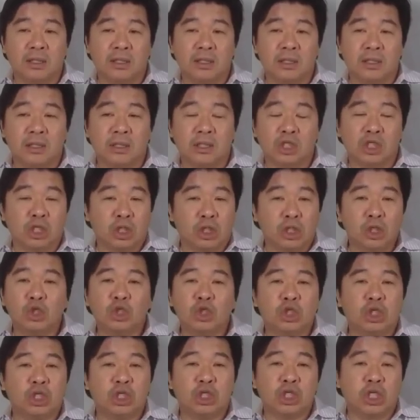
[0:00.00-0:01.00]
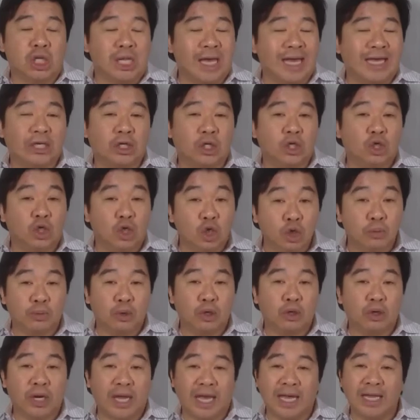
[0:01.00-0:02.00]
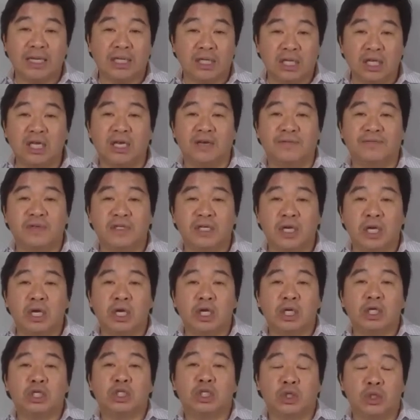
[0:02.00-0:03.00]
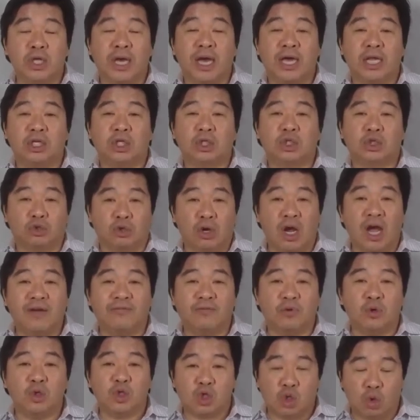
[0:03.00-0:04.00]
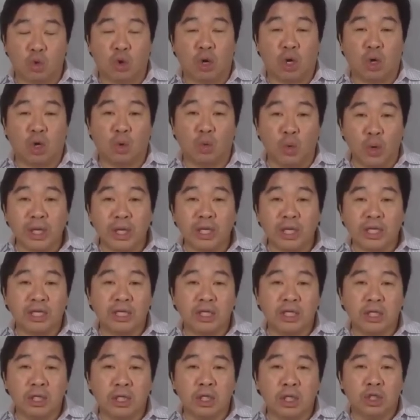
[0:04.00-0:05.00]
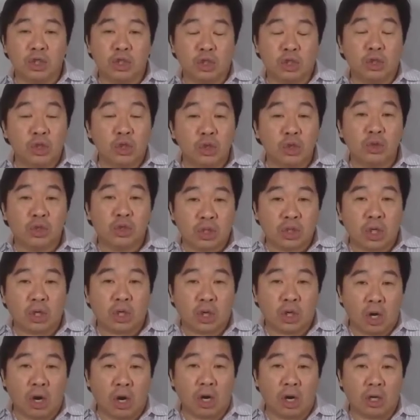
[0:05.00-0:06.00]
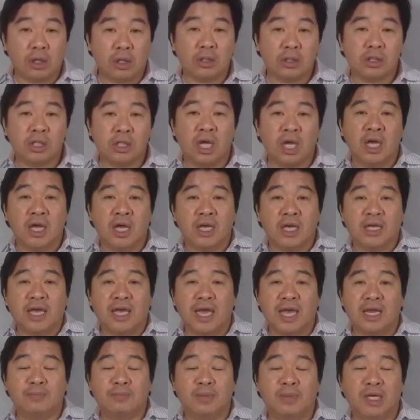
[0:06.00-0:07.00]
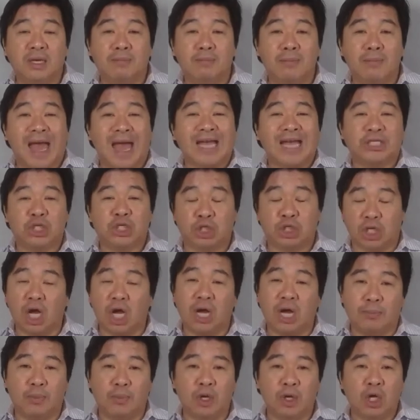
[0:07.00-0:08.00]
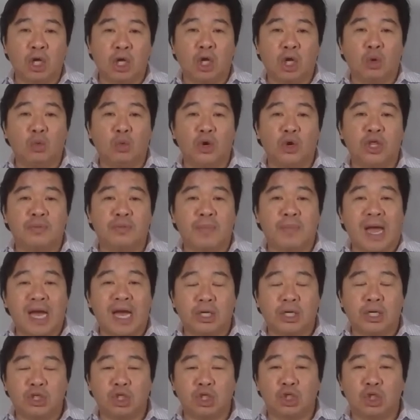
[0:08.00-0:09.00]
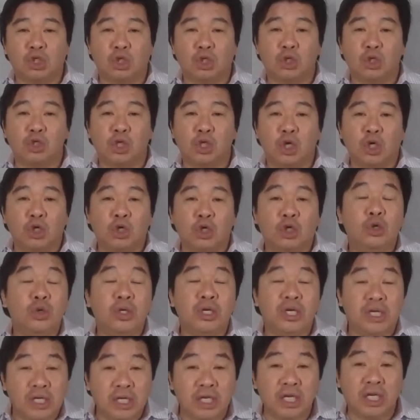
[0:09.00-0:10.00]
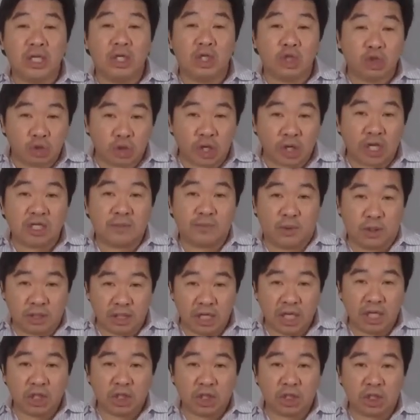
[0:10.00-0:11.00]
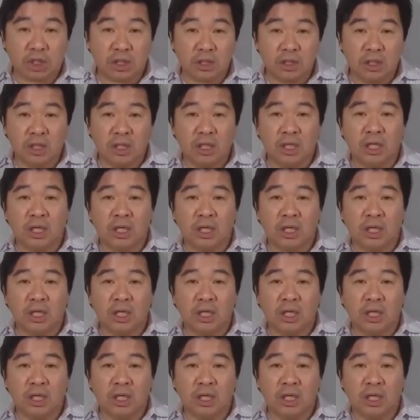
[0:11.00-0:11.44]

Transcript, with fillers: solutions like Uber and Lyft so that drivers who are willing to use their cars can be matched up with passengers who need transportation